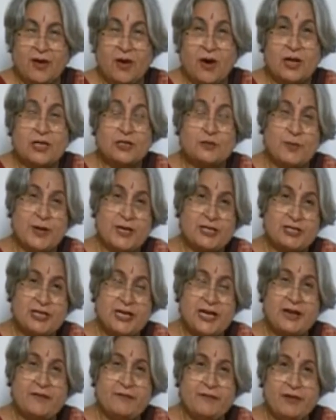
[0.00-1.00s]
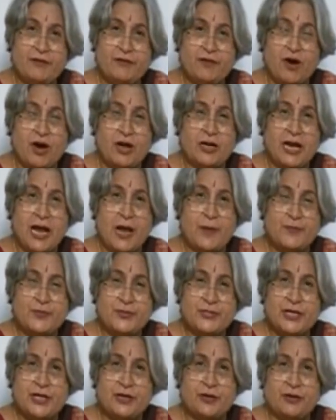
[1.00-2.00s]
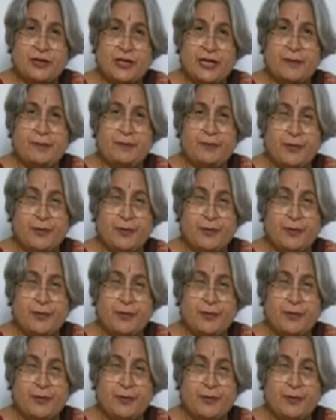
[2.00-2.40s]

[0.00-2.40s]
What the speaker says: Or especially if we want absolutely